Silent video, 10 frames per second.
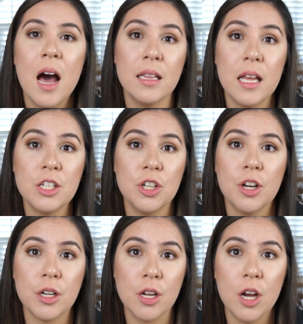Unless
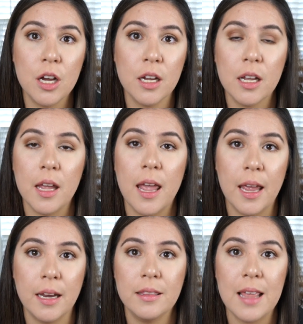you're a cook
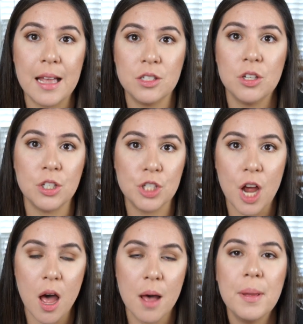and that's your
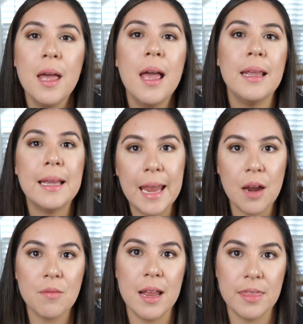job, you
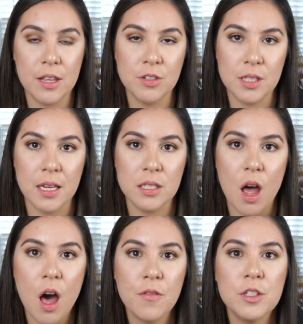can't write those things
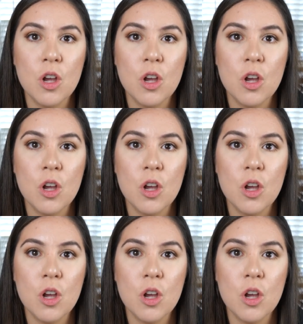off.